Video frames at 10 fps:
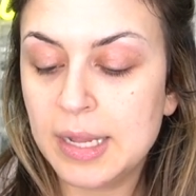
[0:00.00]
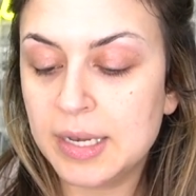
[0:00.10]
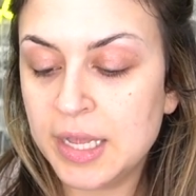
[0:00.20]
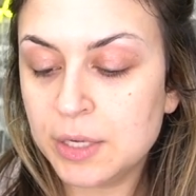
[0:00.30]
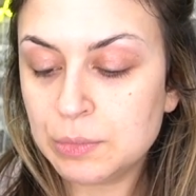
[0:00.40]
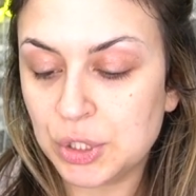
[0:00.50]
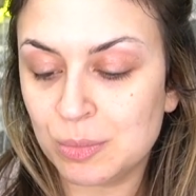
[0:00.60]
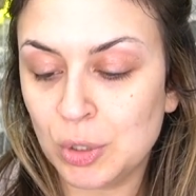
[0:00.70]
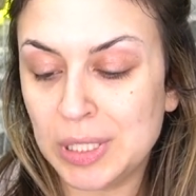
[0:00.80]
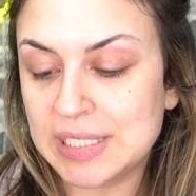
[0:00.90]

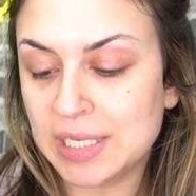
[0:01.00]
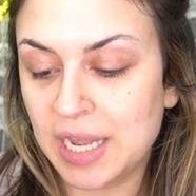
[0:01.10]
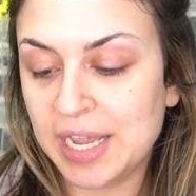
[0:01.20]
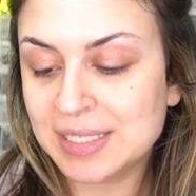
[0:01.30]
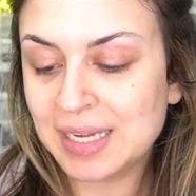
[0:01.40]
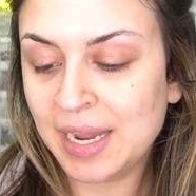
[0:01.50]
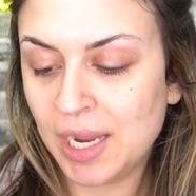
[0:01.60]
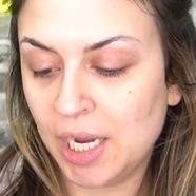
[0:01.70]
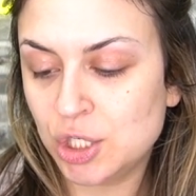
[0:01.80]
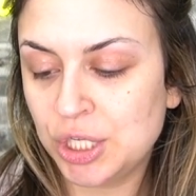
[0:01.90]
Neodermyl is an
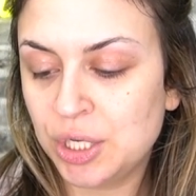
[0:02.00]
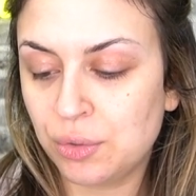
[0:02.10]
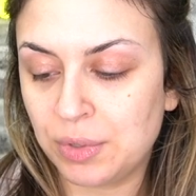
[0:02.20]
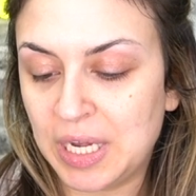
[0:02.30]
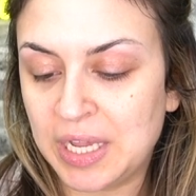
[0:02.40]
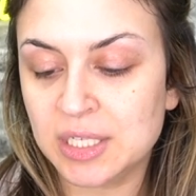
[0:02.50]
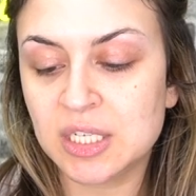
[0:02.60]
anti-aging ingredient